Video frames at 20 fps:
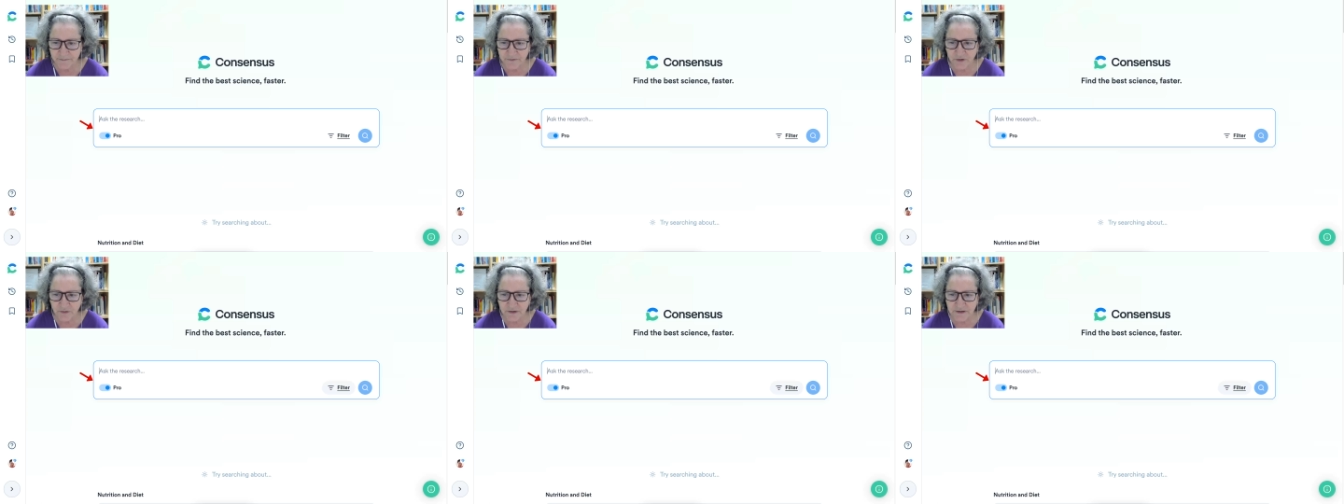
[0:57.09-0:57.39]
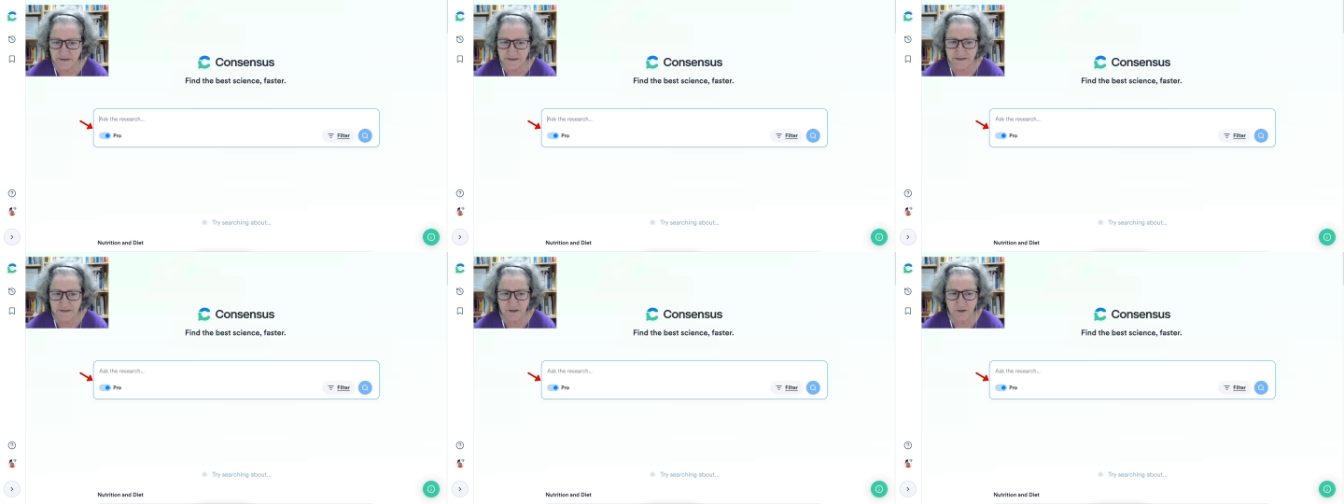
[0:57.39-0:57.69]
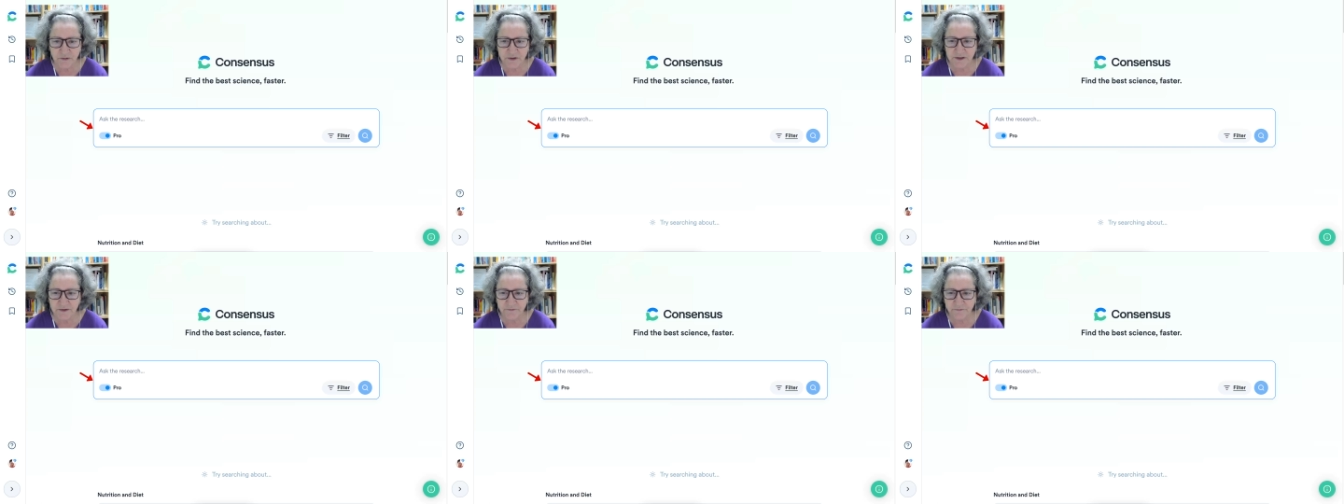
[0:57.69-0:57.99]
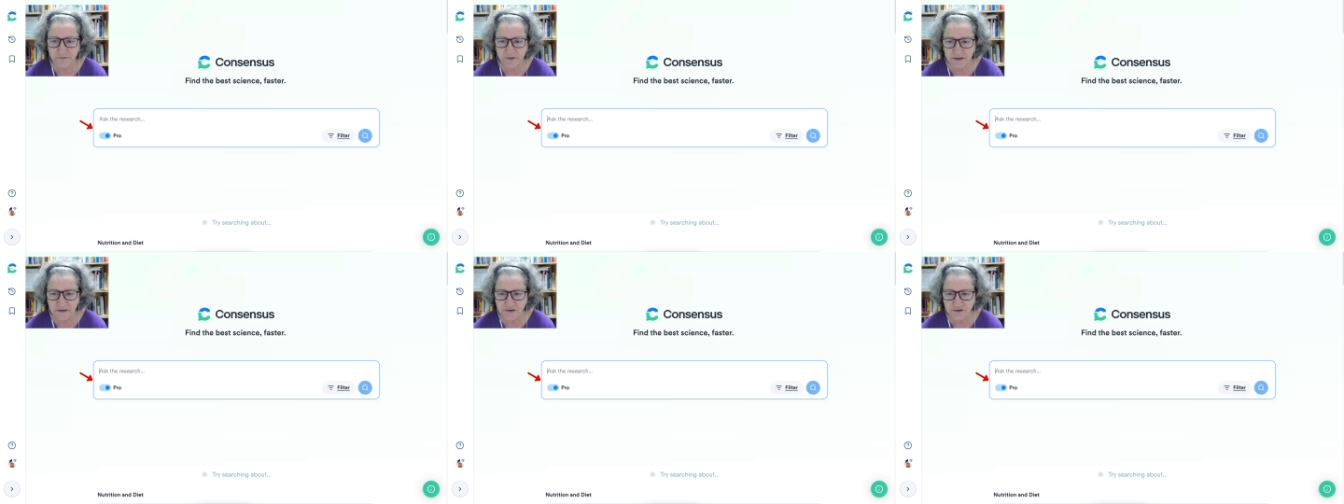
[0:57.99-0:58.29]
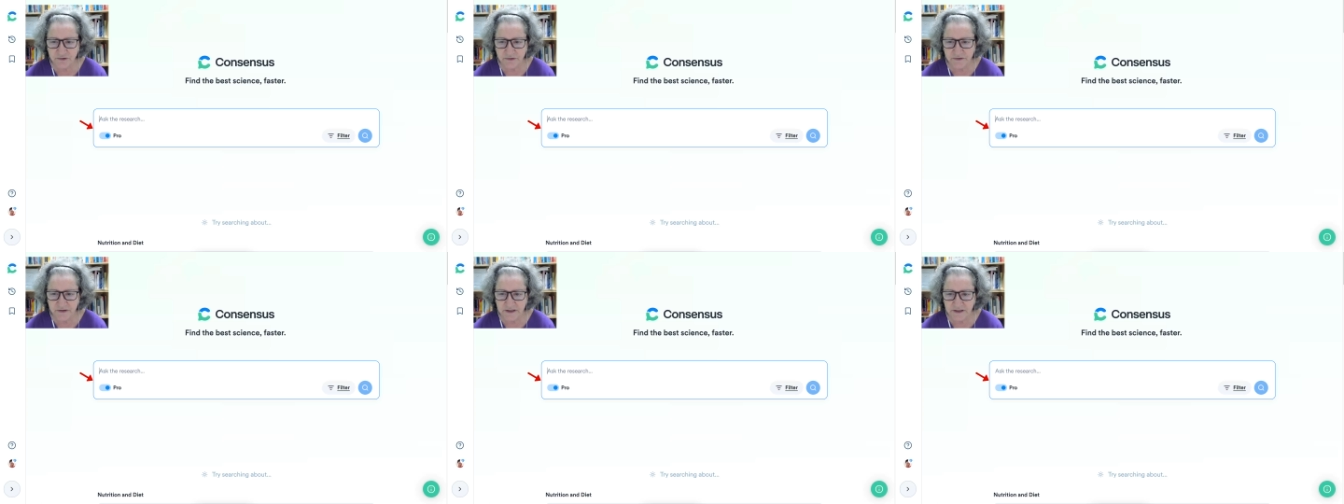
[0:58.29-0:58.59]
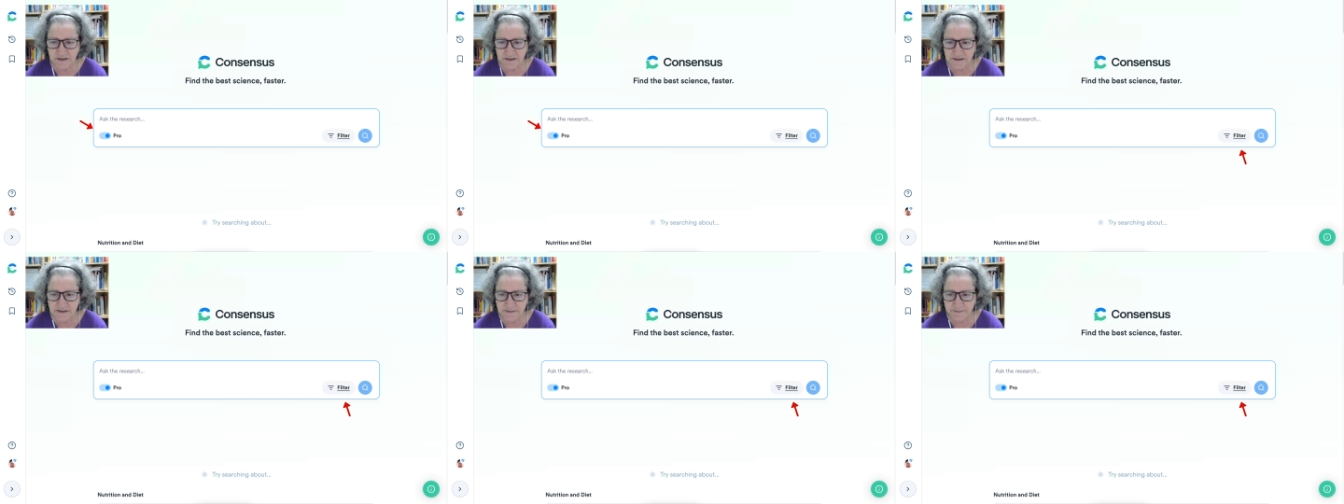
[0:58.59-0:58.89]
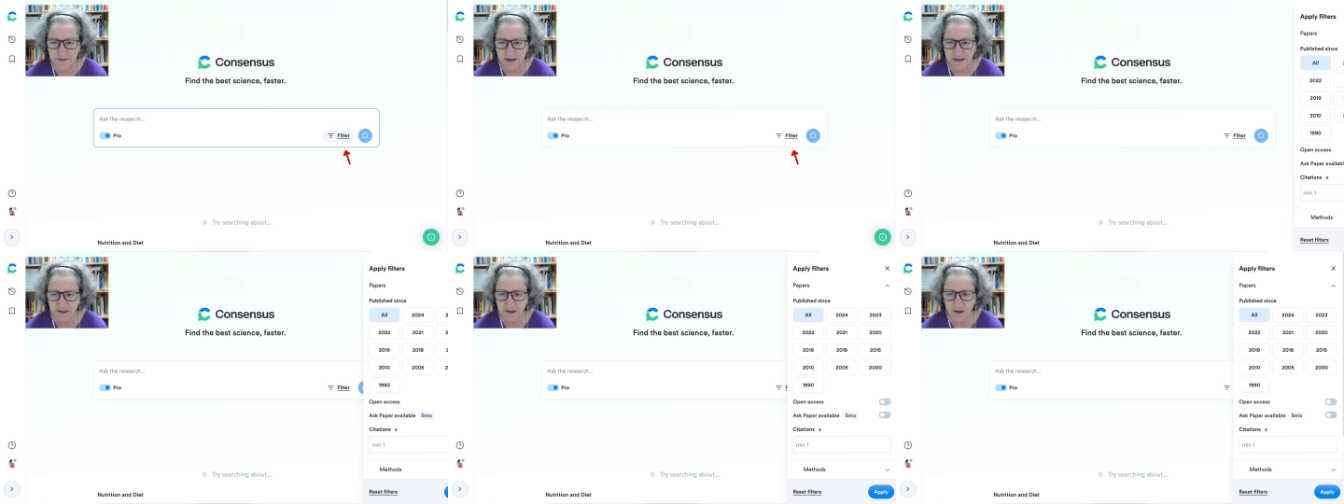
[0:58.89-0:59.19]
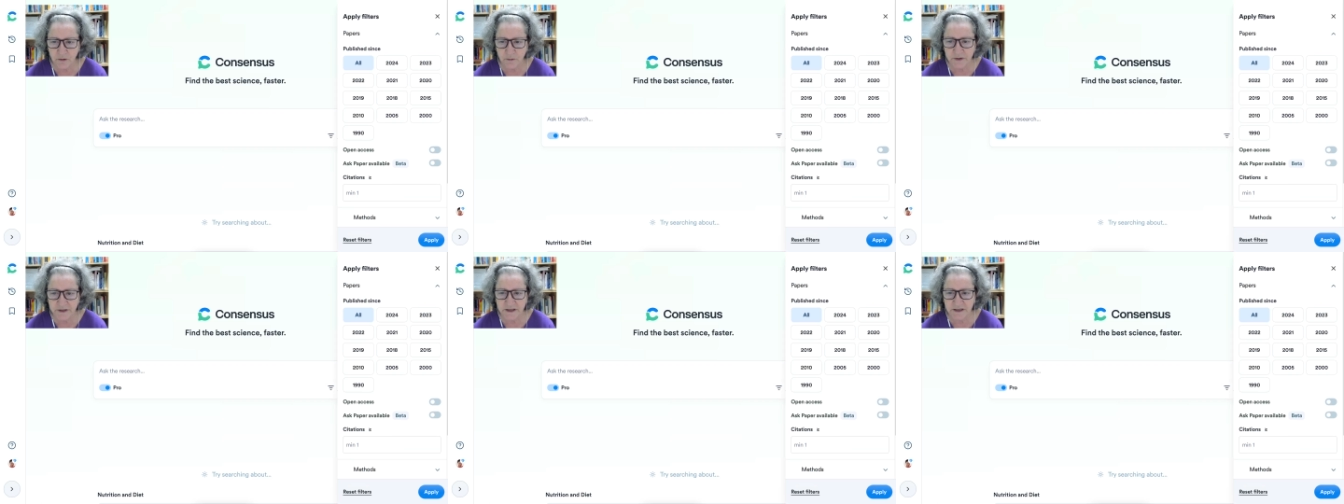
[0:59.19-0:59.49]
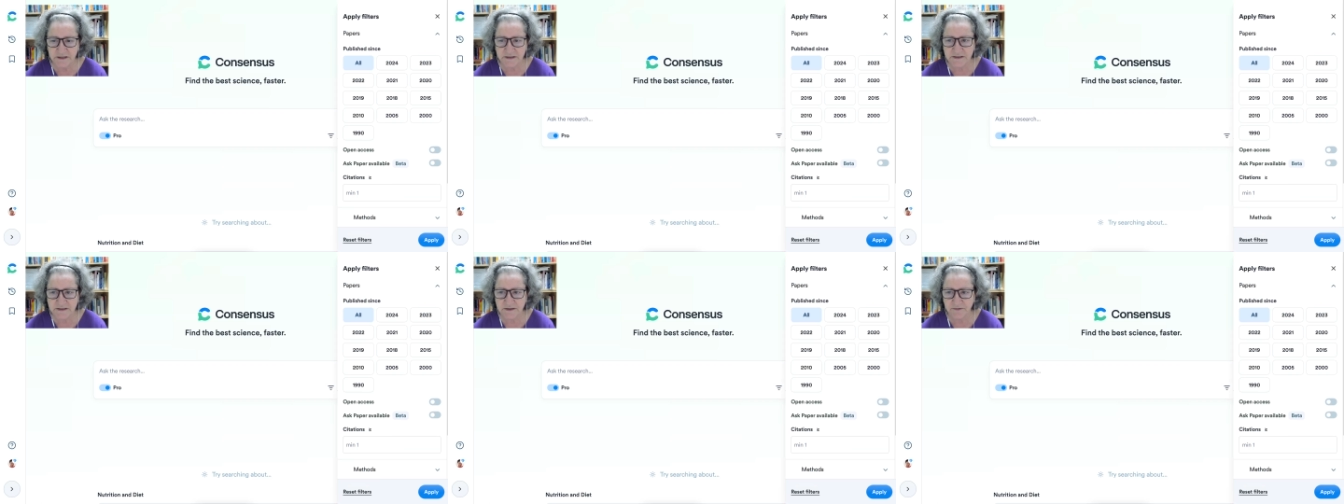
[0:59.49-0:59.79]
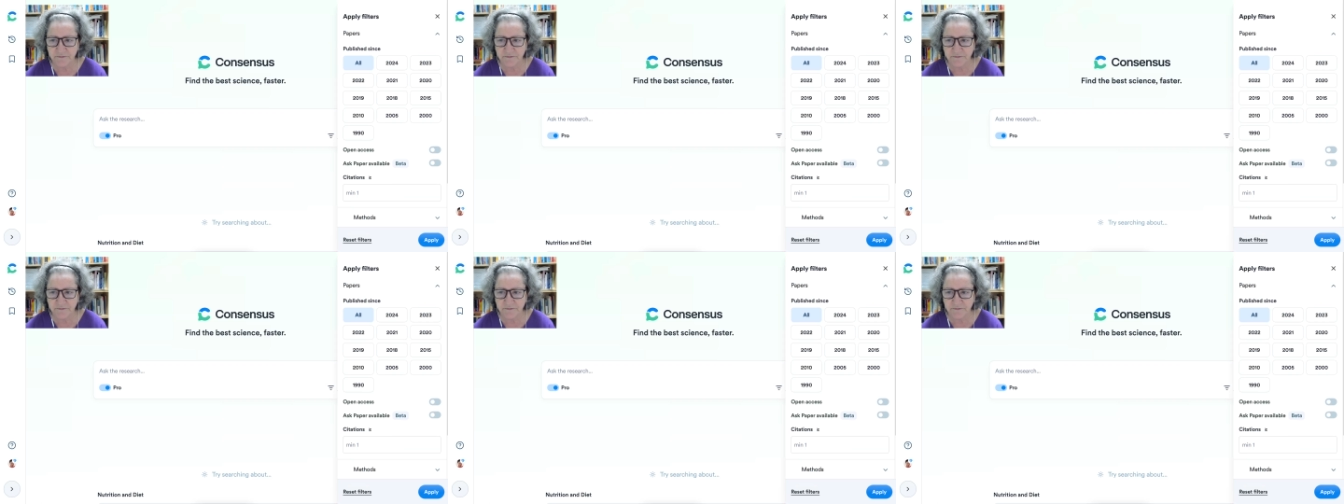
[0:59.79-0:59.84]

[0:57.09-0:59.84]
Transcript: Notice you can filter these by going into